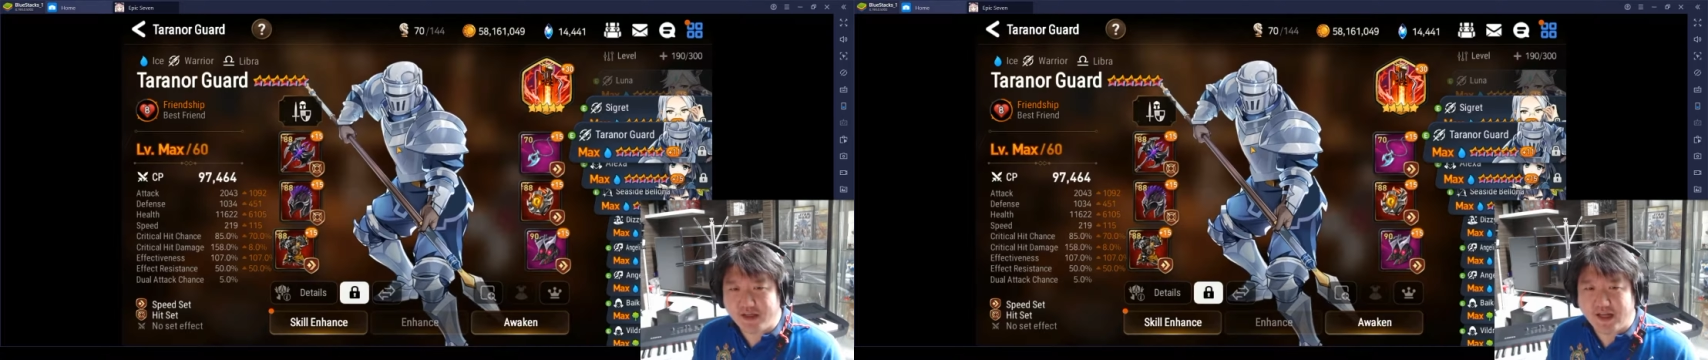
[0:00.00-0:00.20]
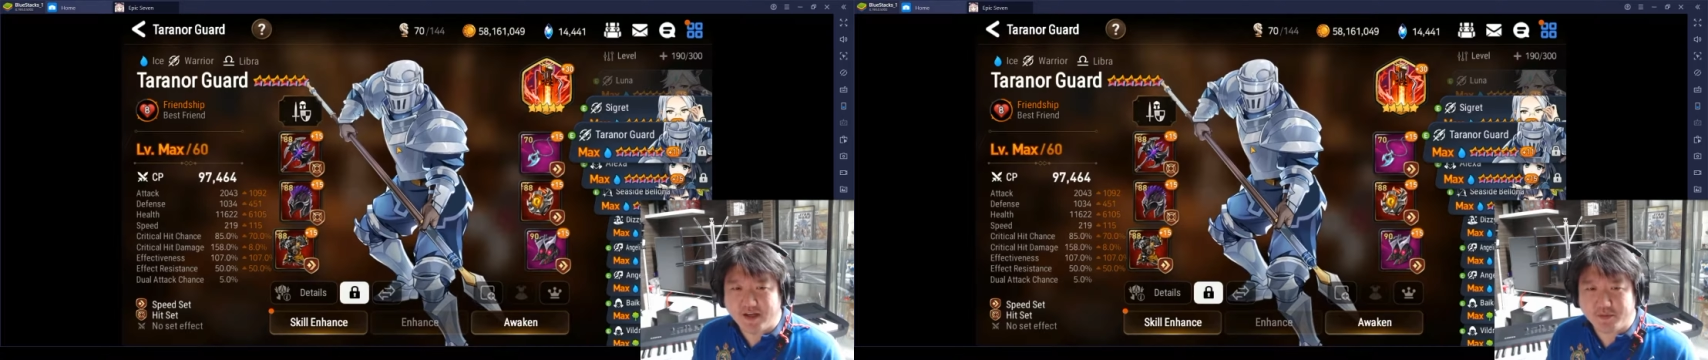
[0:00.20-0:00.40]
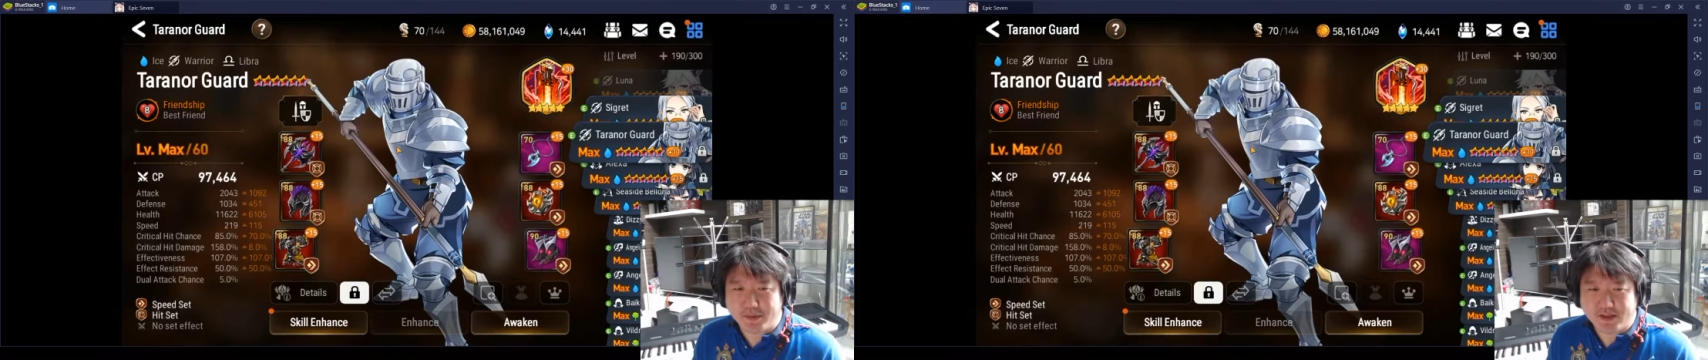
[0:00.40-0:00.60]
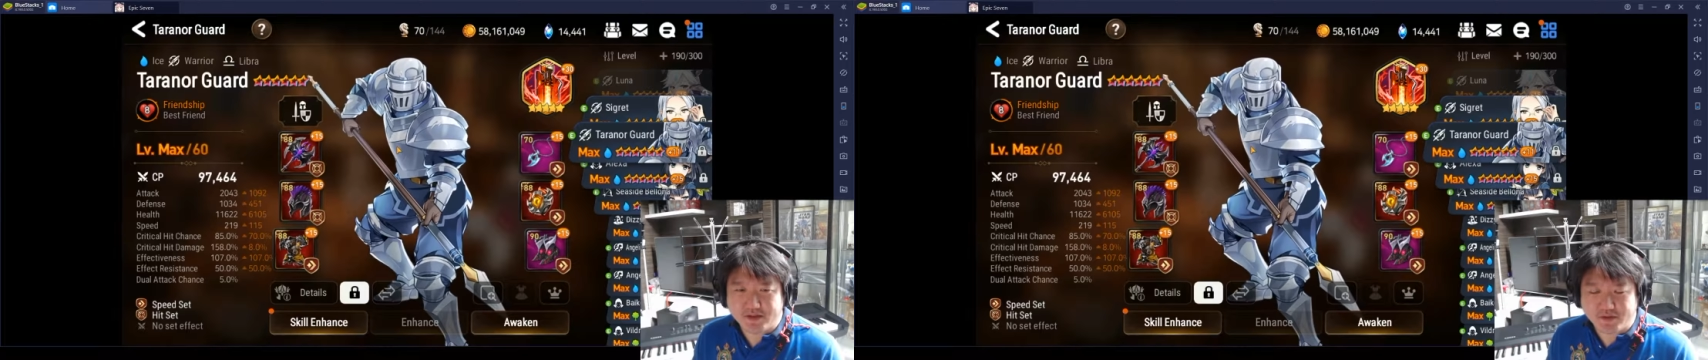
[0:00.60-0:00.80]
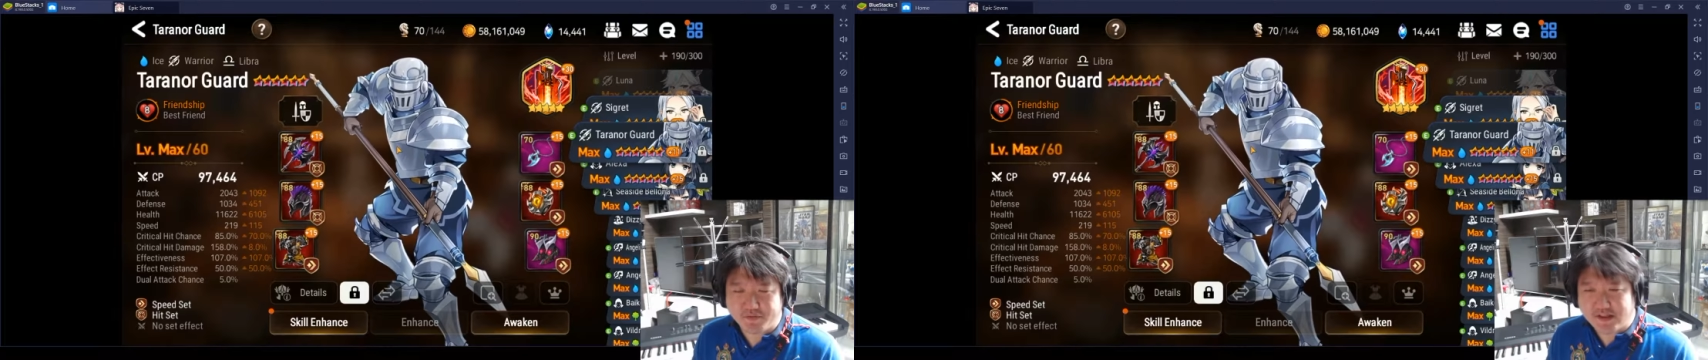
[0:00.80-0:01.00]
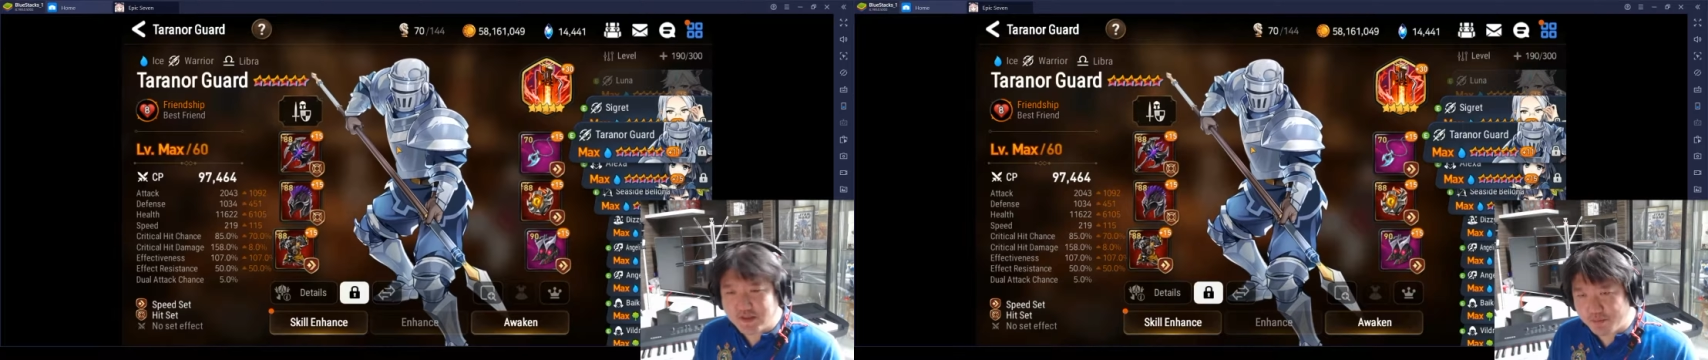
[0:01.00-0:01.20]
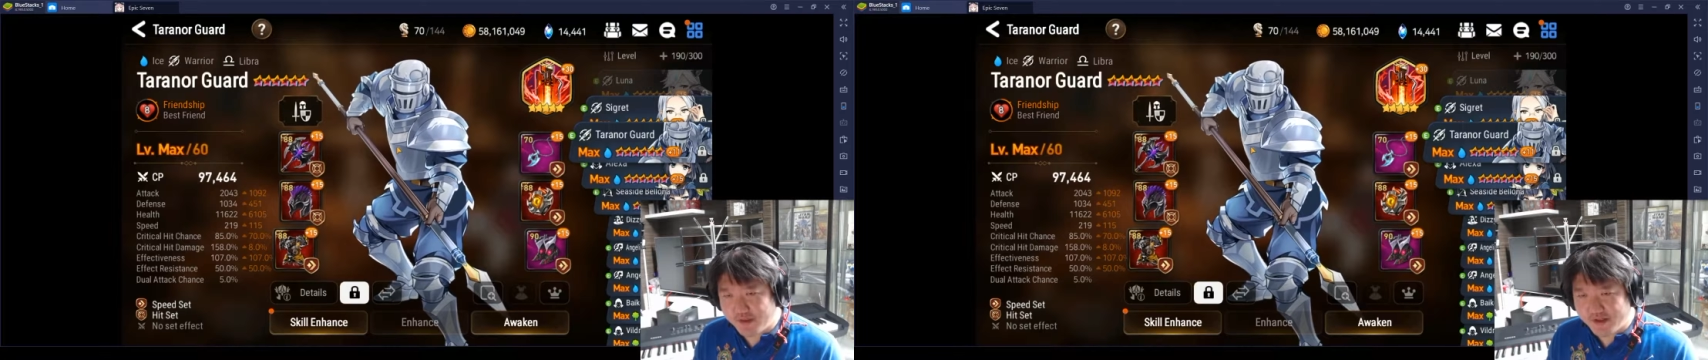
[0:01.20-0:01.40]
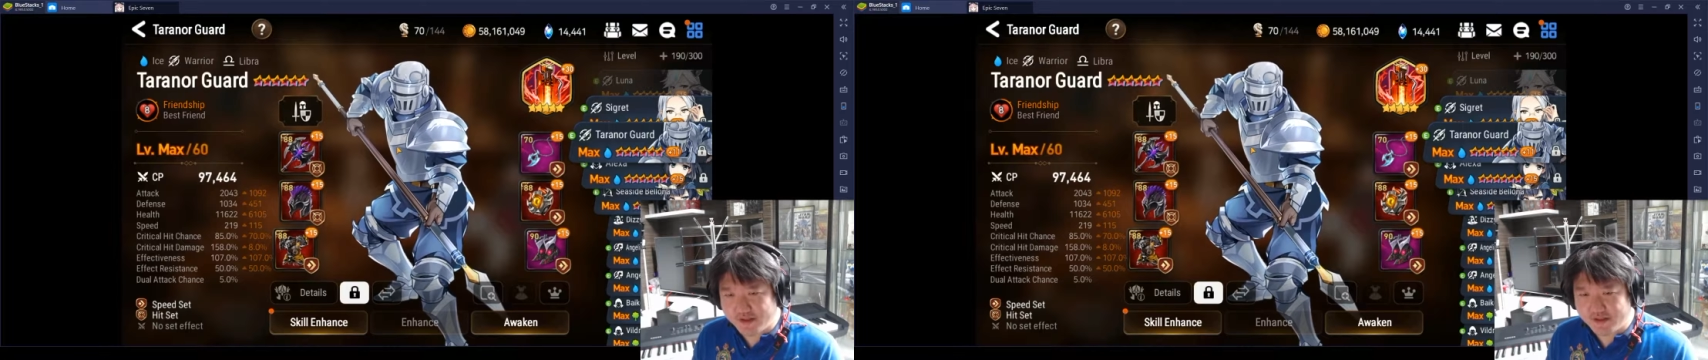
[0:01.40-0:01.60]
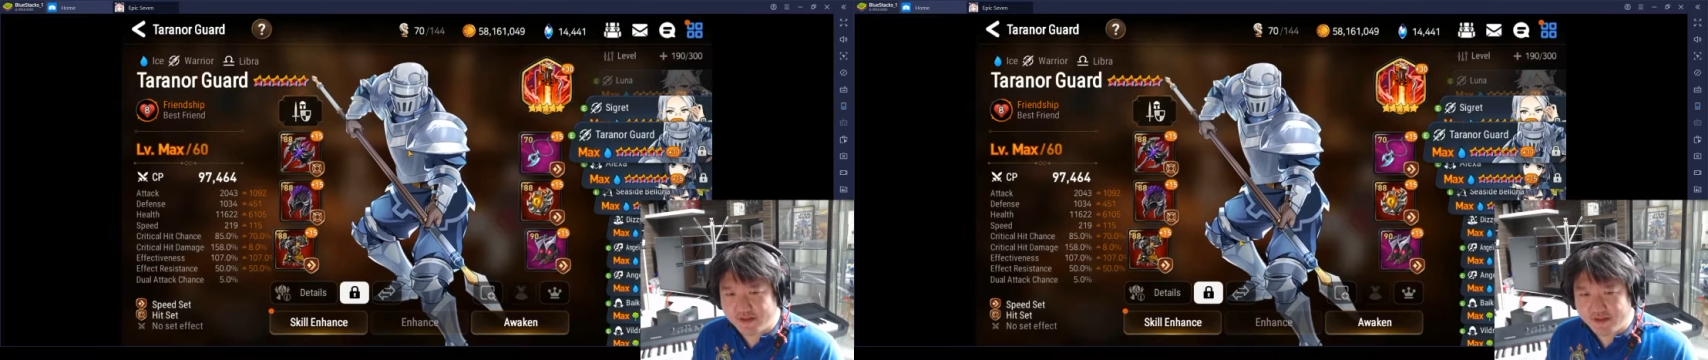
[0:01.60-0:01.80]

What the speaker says: reliable defense breaker.